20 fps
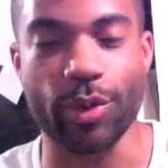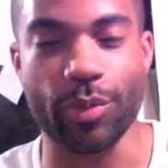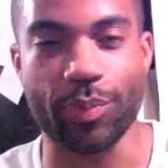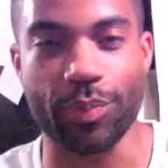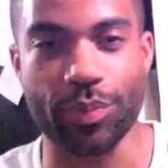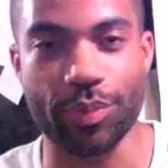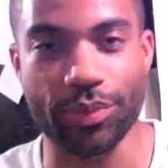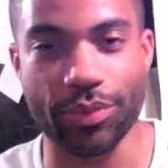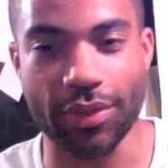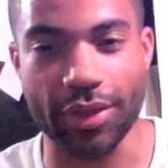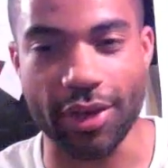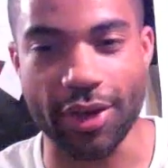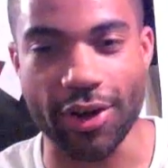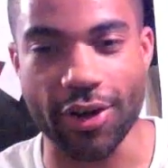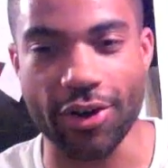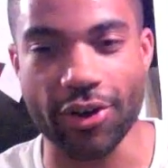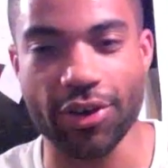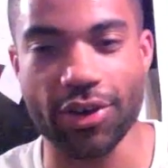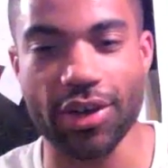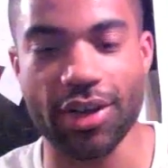up
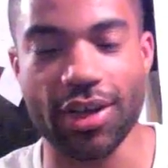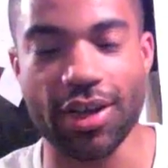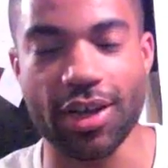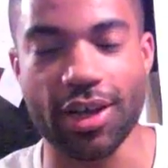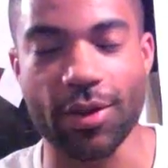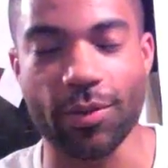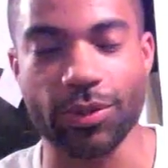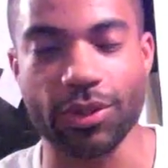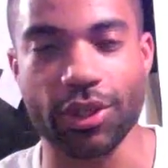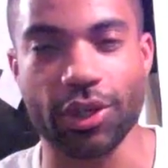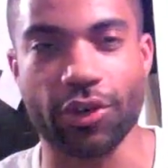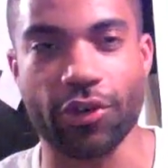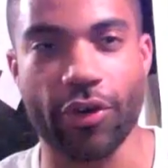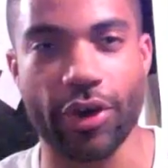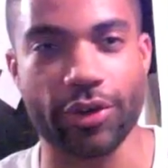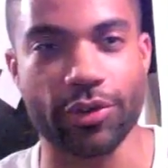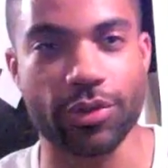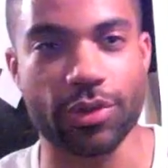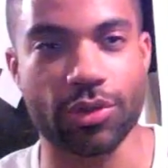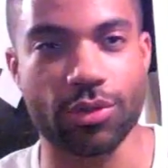there, went to
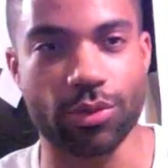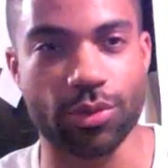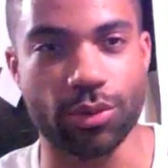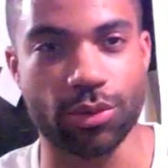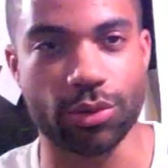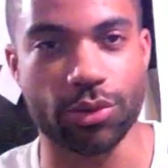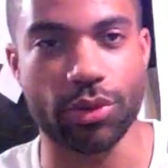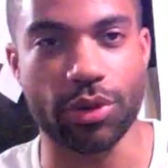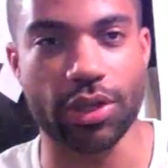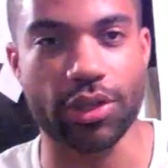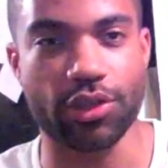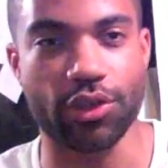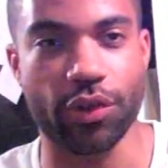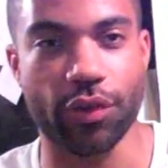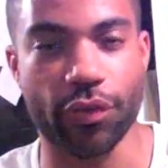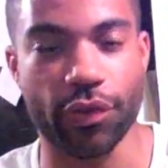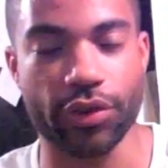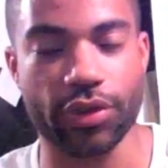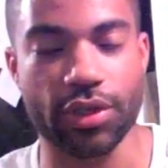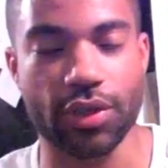undergraduate school at the
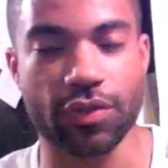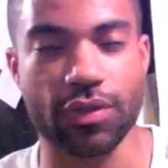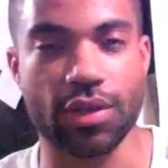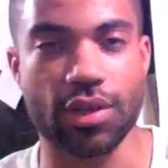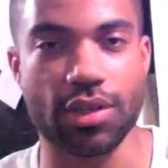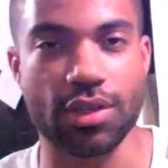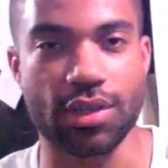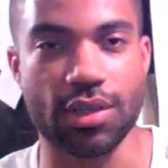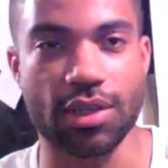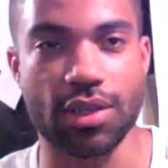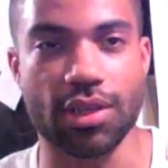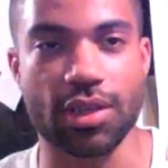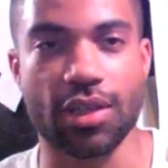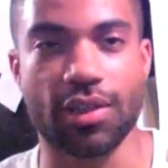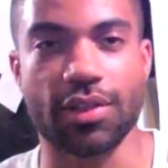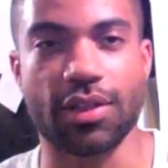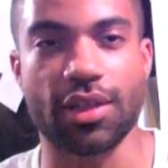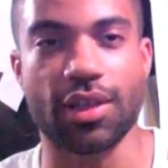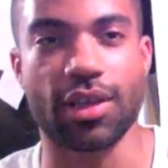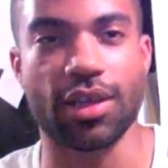University of Tennessee,
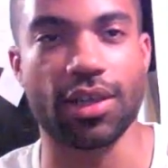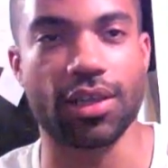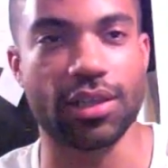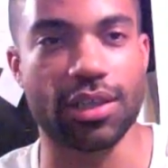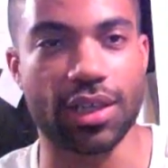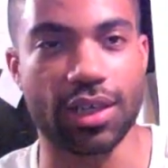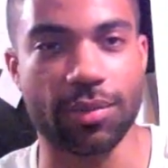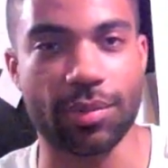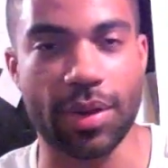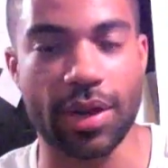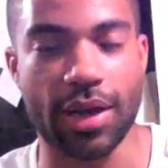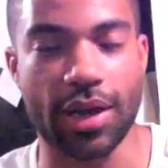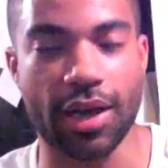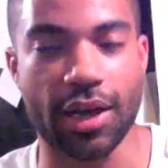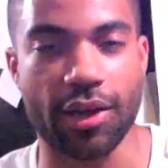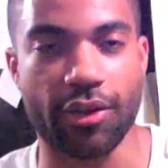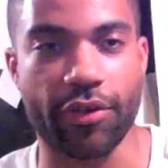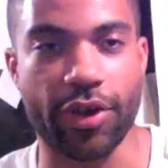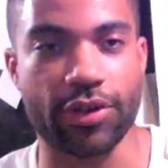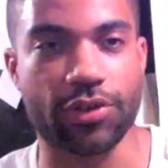and then did
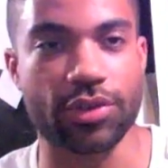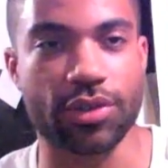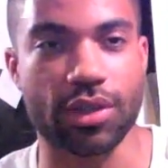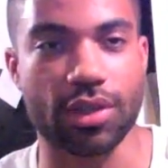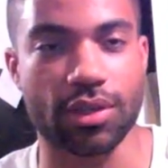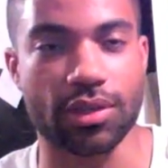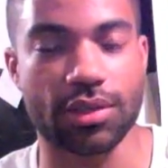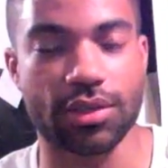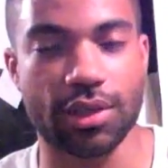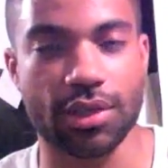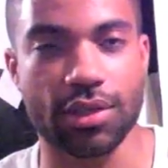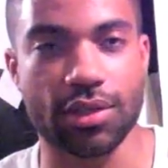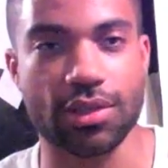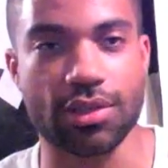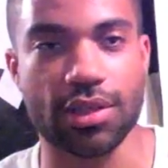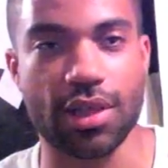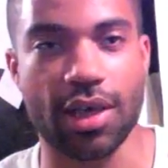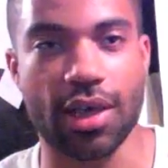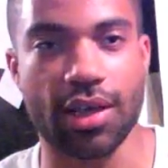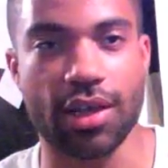my graduate
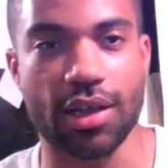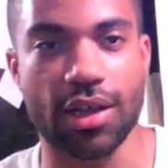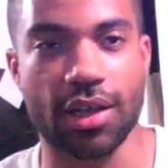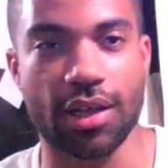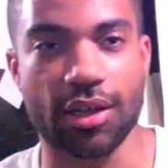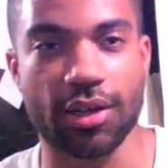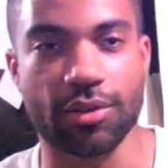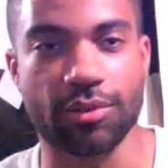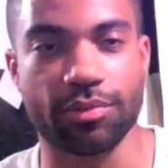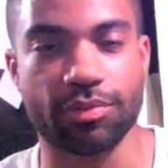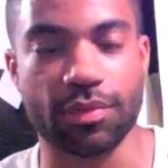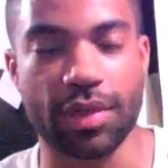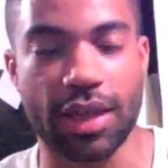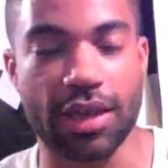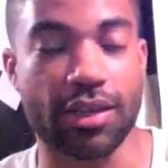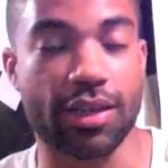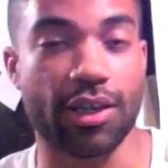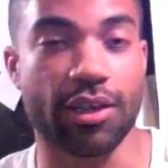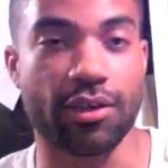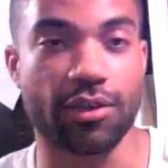studies at
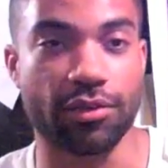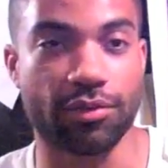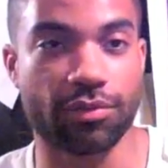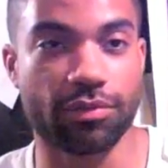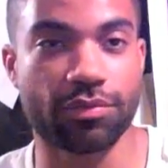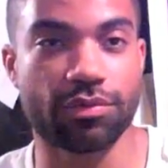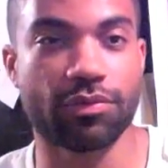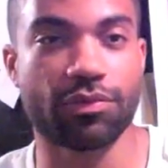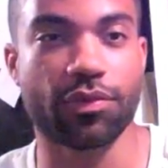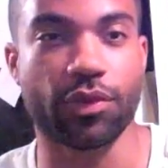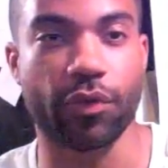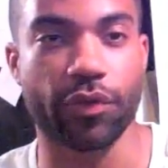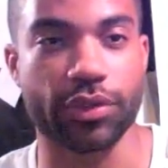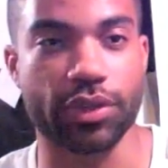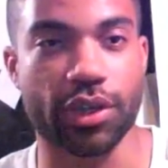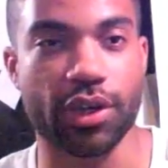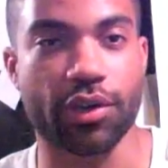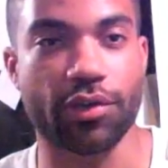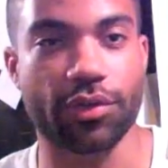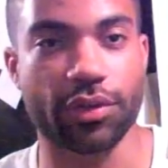Yale for
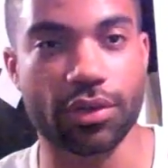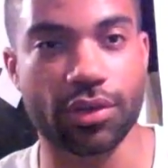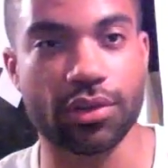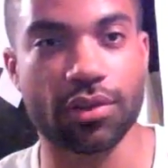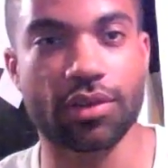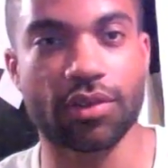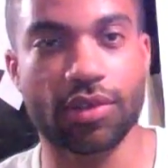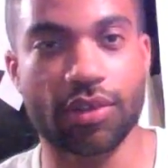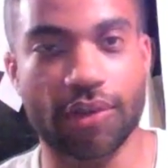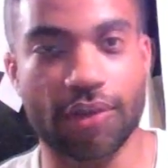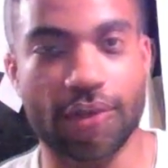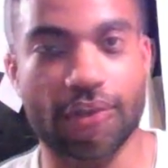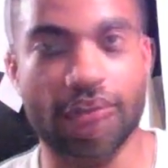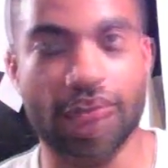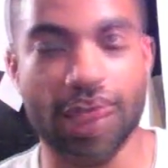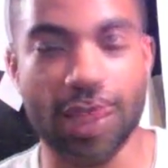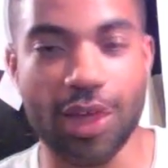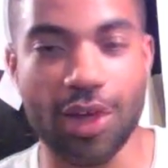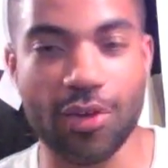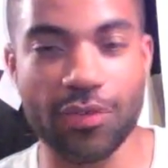photography.
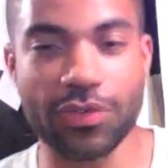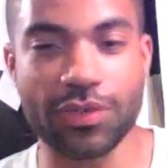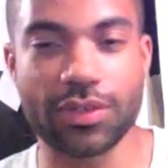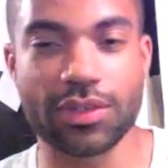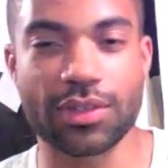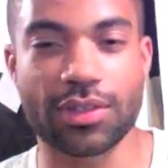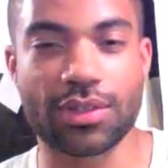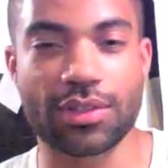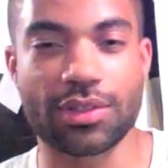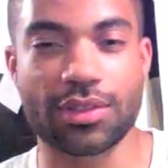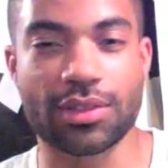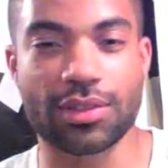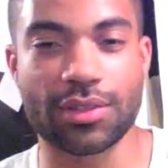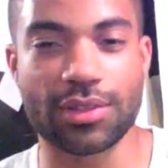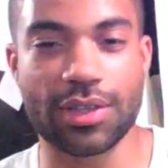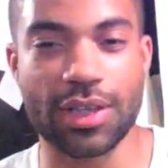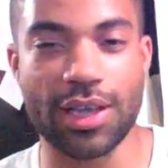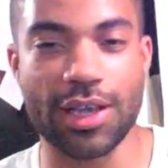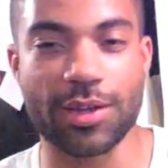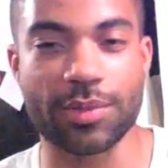I
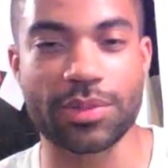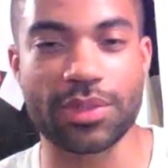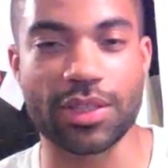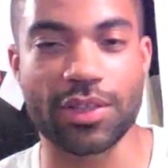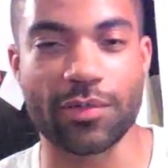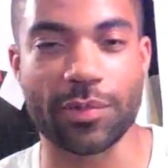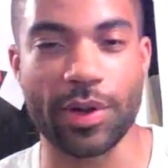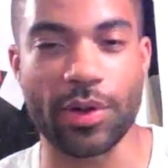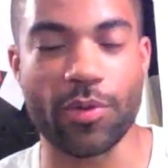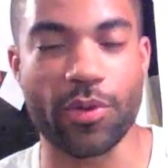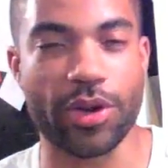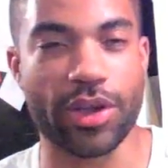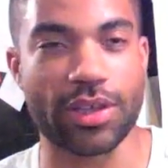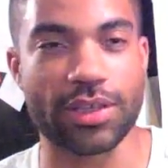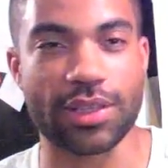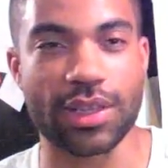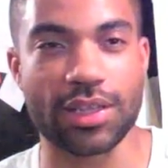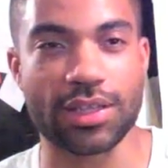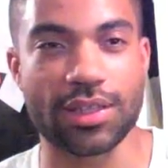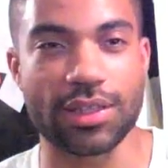oftentimes think of my work as
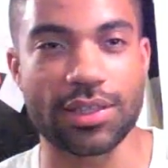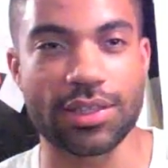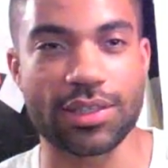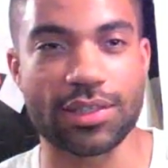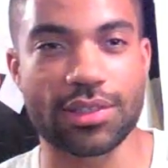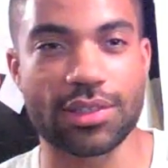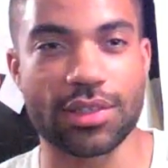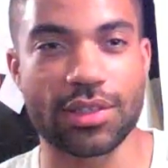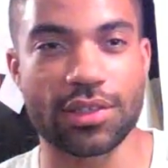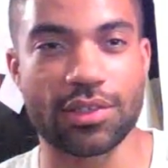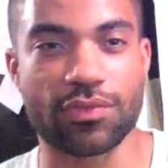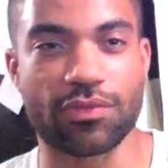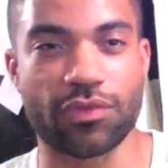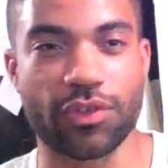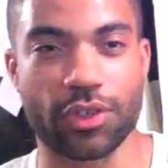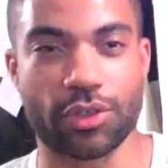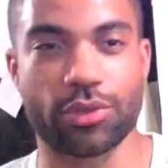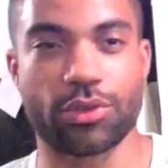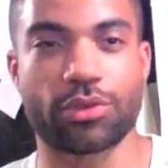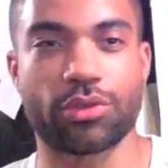like these
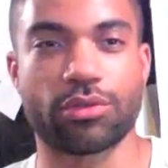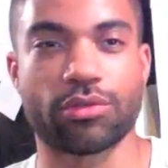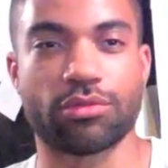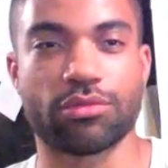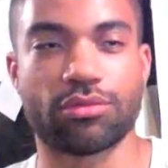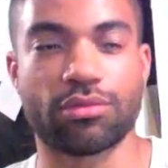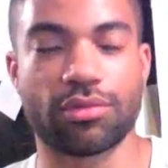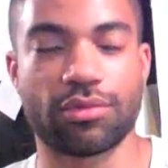visual